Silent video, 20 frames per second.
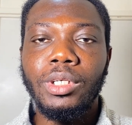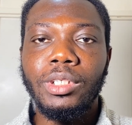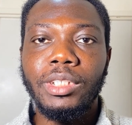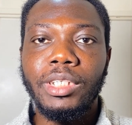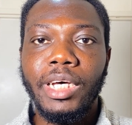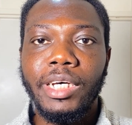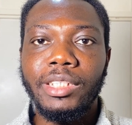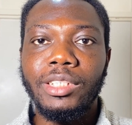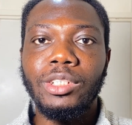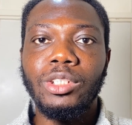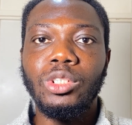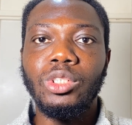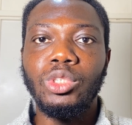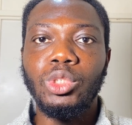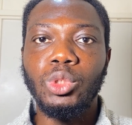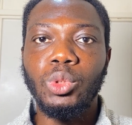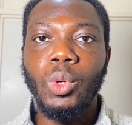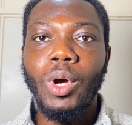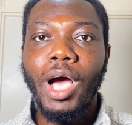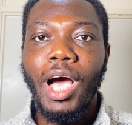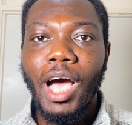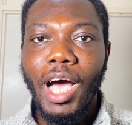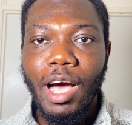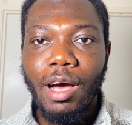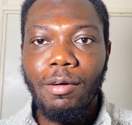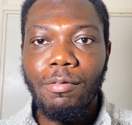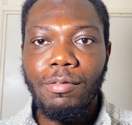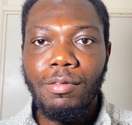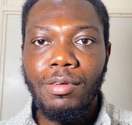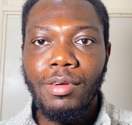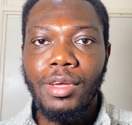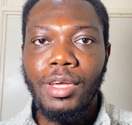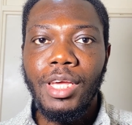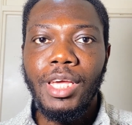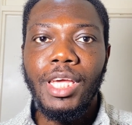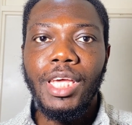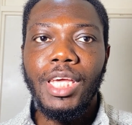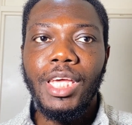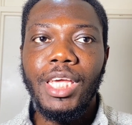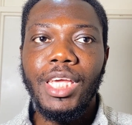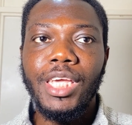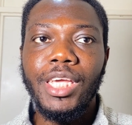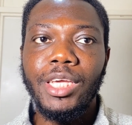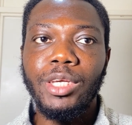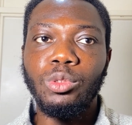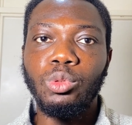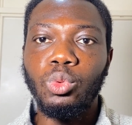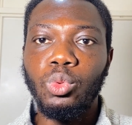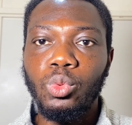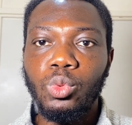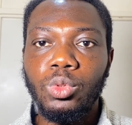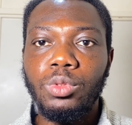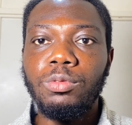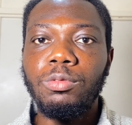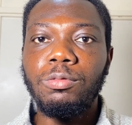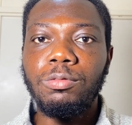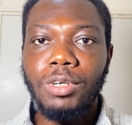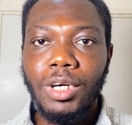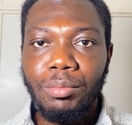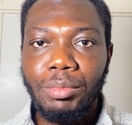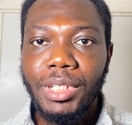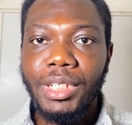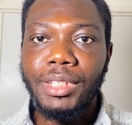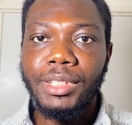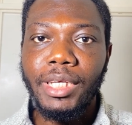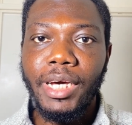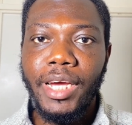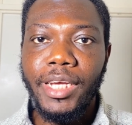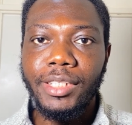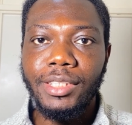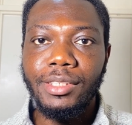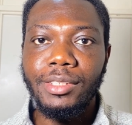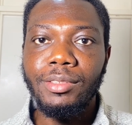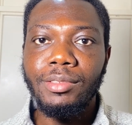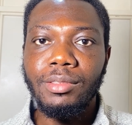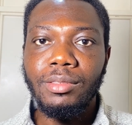that you have a good family ties.